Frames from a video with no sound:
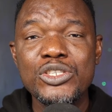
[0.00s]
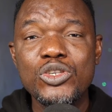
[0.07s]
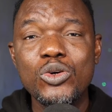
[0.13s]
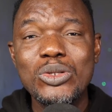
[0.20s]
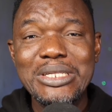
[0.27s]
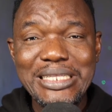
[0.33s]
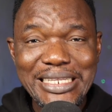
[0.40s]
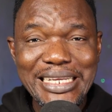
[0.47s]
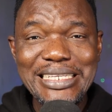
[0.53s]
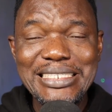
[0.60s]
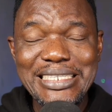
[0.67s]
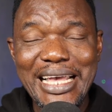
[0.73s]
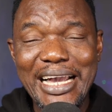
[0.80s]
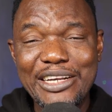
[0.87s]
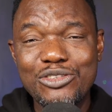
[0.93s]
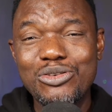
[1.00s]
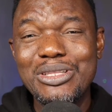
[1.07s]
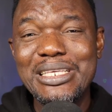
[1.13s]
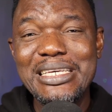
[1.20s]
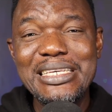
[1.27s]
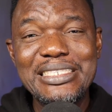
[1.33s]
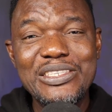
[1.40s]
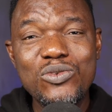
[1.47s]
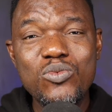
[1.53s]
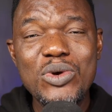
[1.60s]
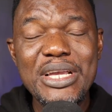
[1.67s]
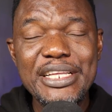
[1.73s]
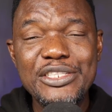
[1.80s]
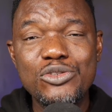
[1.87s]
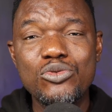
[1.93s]
So this actually is the
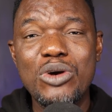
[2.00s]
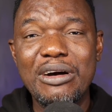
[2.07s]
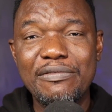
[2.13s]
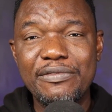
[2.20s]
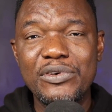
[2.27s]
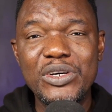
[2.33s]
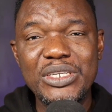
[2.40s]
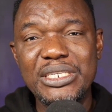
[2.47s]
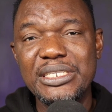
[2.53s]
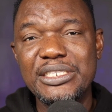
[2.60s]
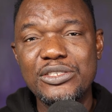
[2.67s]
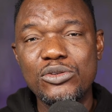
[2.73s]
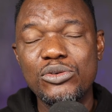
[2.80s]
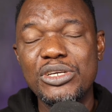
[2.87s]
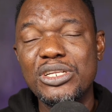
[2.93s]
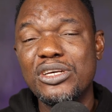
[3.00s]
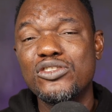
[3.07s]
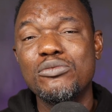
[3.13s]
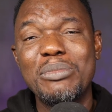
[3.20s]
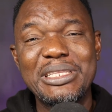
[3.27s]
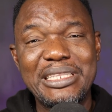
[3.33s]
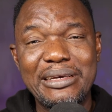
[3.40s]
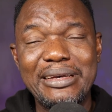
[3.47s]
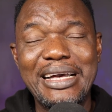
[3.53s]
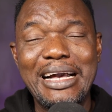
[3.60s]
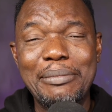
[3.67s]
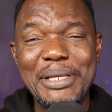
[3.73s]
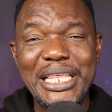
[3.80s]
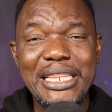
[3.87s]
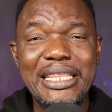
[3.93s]
way to avoid it. So it doesn't matter how
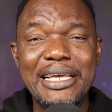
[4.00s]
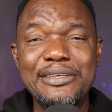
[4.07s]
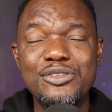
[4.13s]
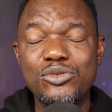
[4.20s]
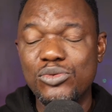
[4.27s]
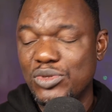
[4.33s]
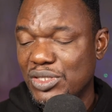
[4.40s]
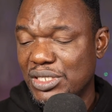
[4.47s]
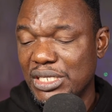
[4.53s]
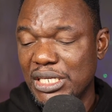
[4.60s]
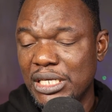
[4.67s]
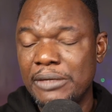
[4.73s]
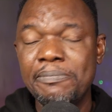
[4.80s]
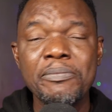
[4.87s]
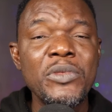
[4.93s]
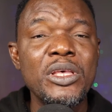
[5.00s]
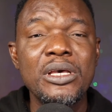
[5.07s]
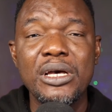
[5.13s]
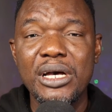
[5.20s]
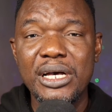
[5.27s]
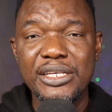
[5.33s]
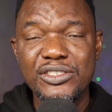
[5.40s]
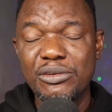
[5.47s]
many times you see uh,